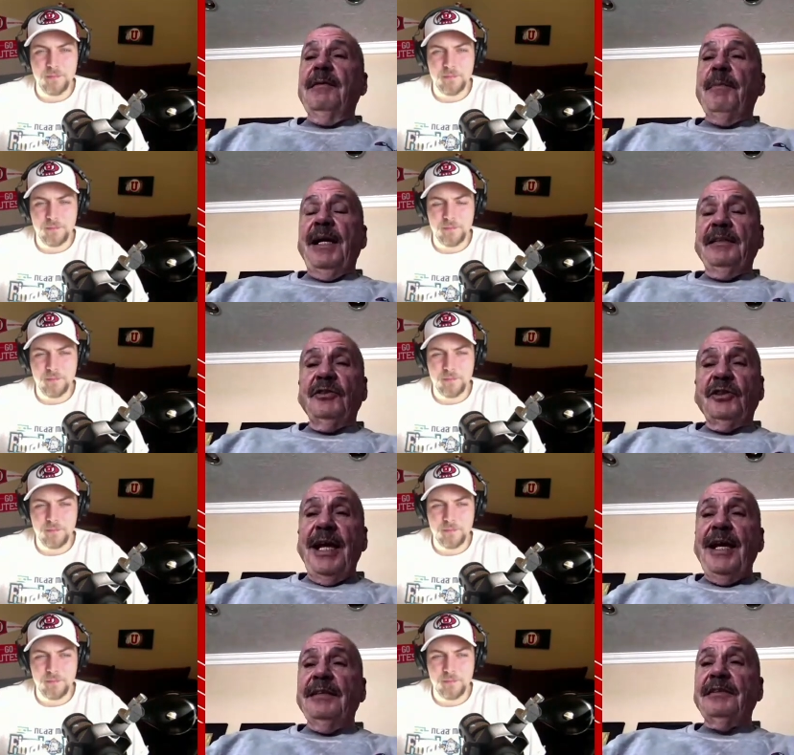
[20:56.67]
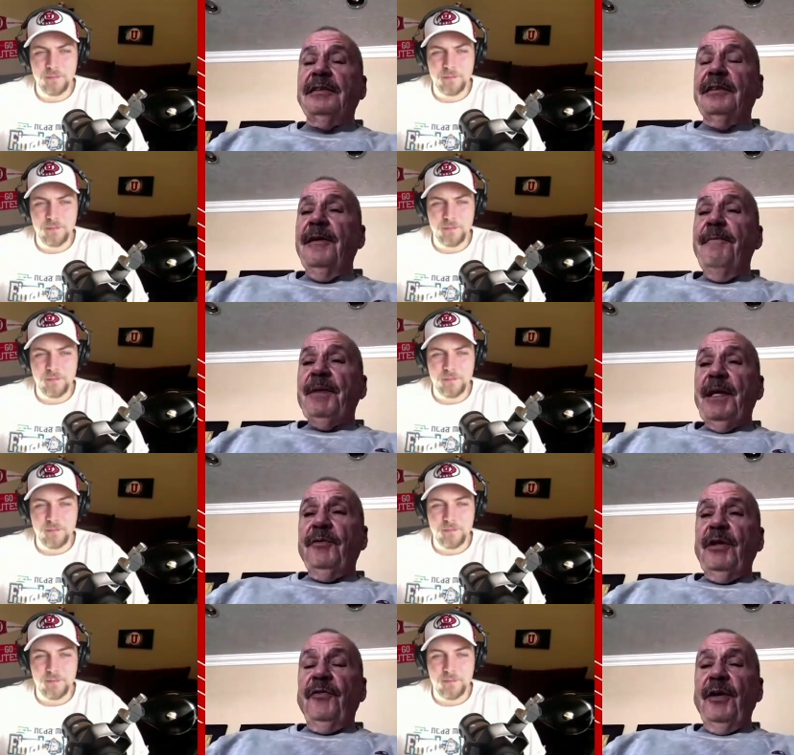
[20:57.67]
Speaker 1: So, but I think this team
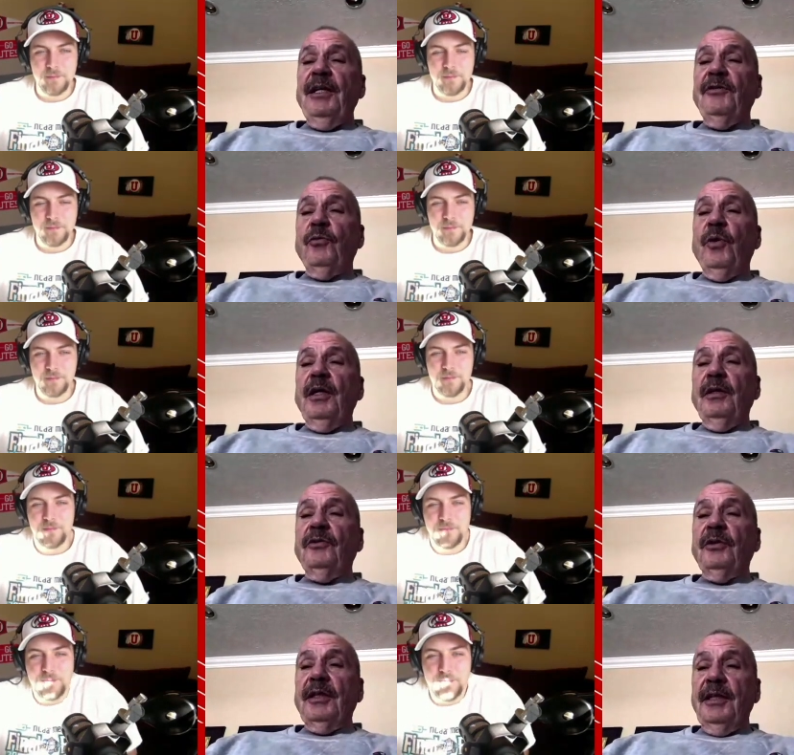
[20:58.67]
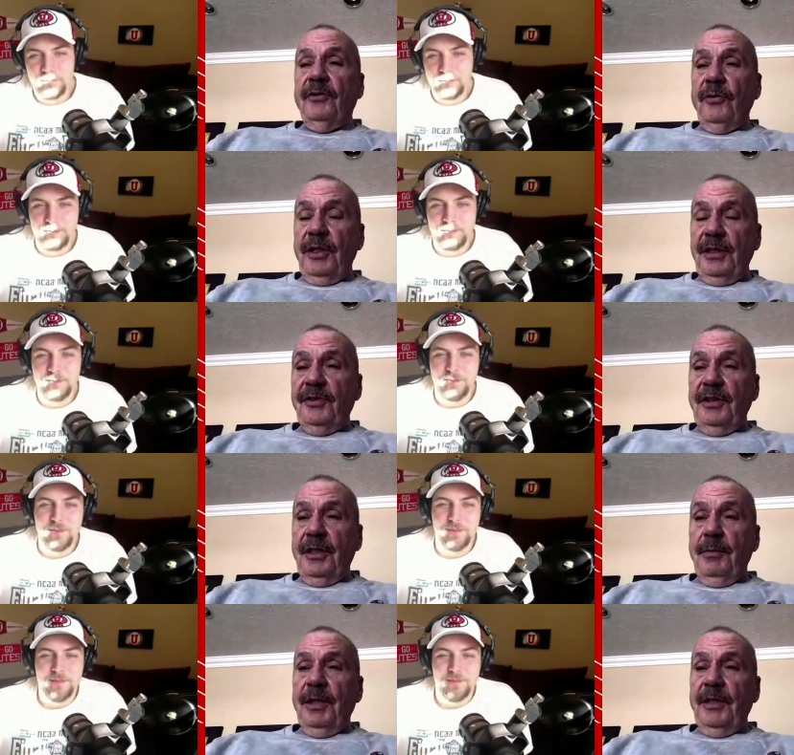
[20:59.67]
has a chance to, if they finish
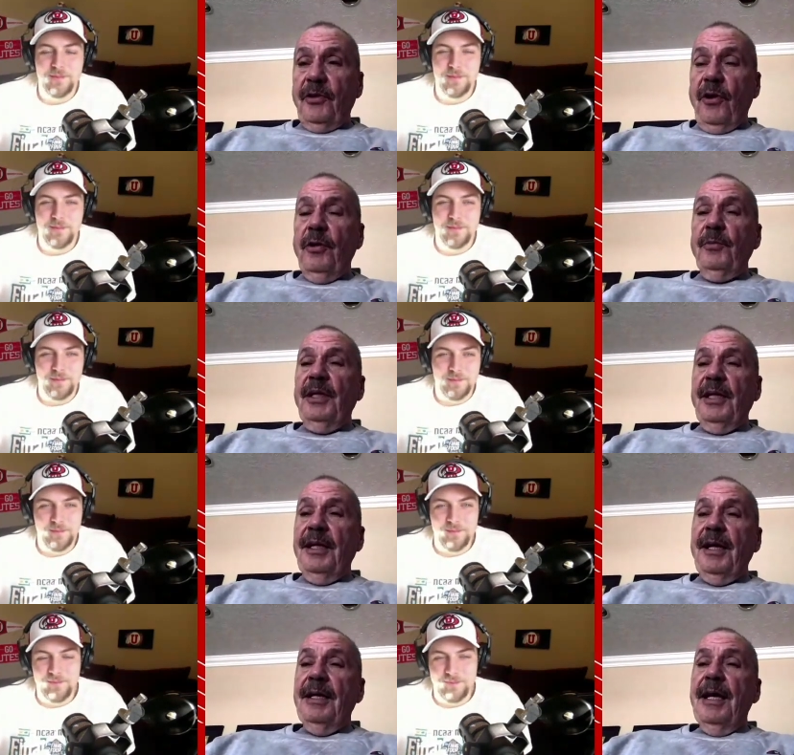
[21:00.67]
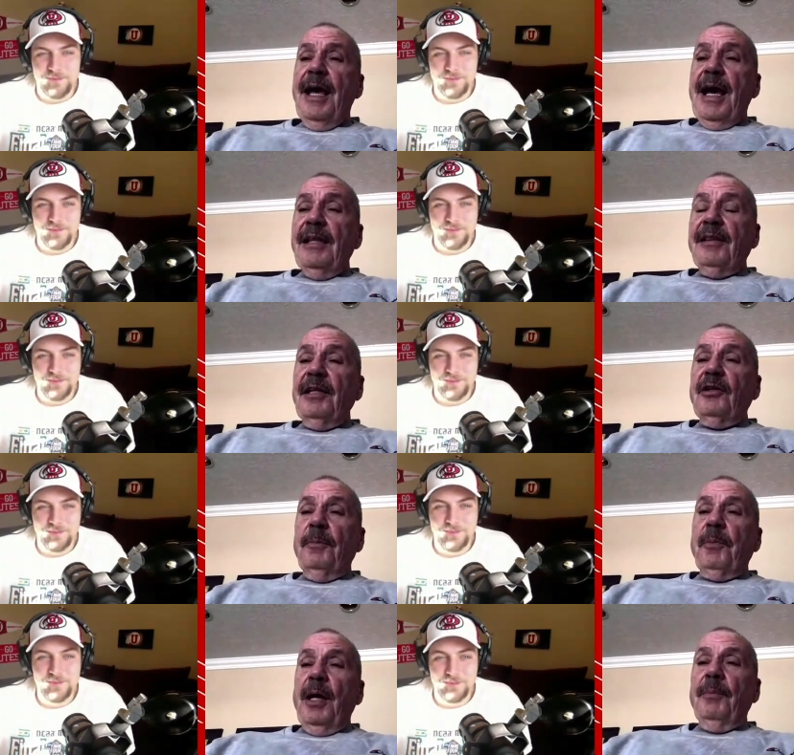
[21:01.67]
well, to get to the NCAA
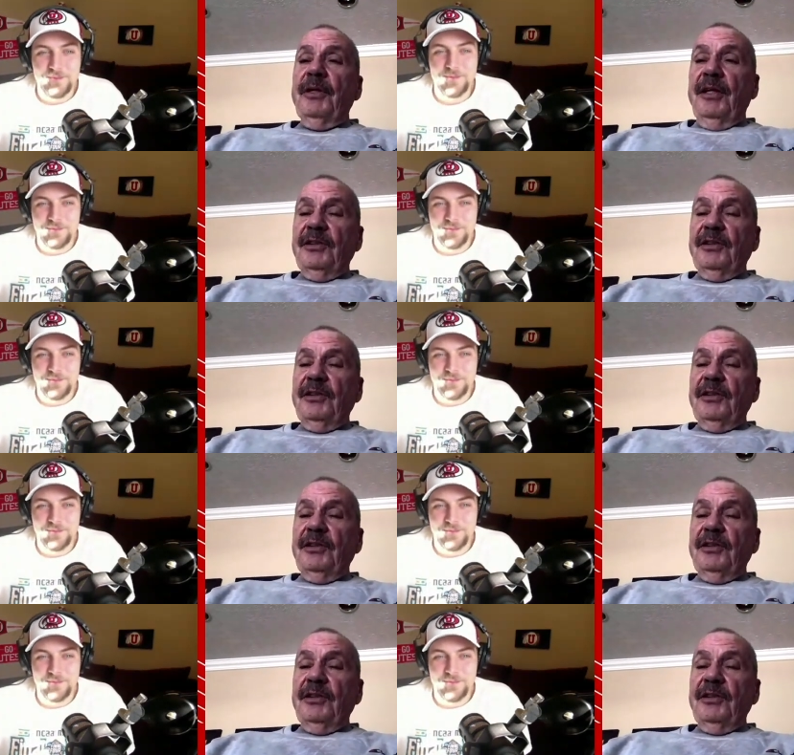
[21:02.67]
tournament. And